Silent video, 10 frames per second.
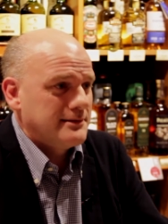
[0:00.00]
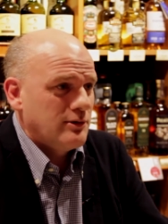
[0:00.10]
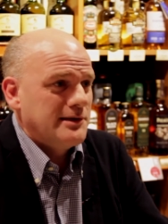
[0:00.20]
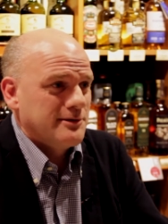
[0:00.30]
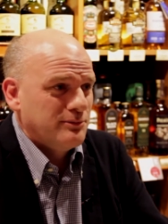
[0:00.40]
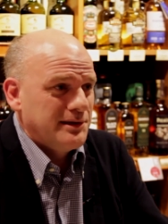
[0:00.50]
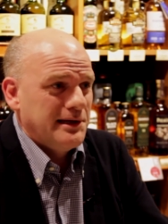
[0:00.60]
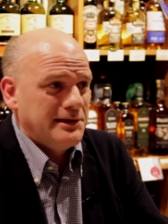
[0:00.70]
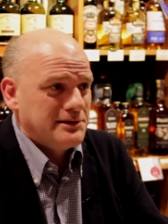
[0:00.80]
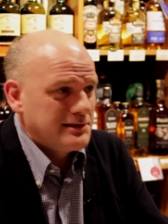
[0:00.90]
is quite something,
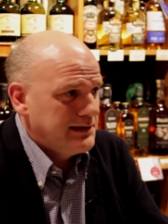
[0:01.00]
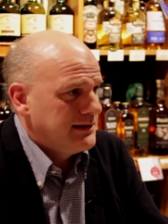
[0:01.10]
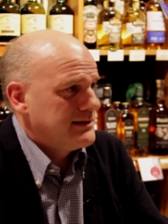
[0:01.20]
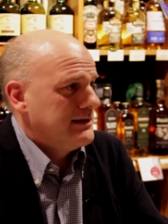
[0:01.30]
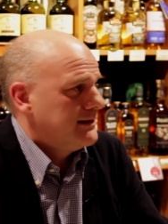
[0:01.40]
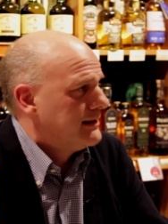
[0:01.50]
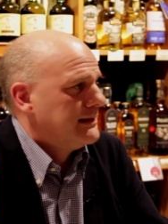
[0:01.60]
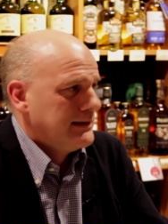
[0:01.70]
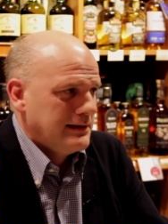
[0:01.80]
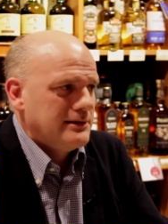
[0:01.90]
and it's a,
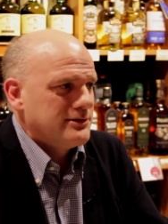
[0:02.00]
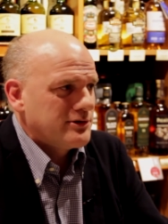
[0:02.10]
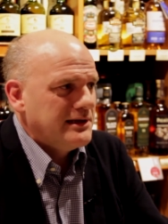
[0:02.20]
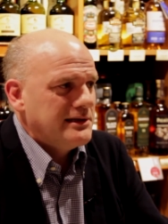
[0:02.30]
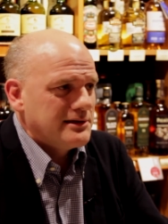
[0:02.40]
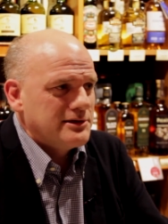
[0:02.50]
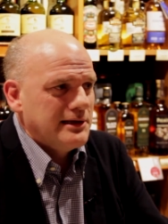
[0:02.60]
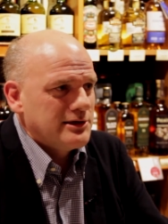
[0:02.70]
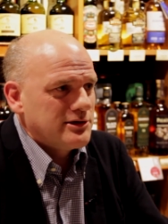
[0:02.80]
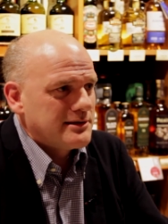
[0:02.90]
certainly is a
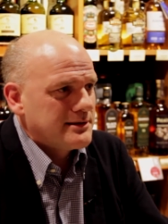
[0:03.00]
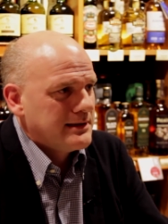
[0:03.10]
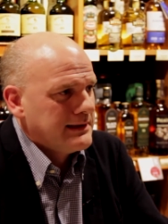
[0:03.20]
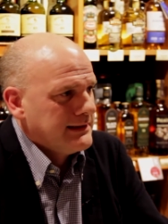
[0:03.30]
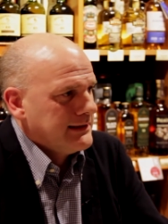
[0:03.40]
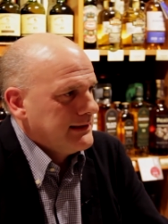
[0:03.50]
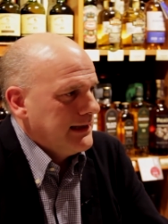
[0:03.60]
delicious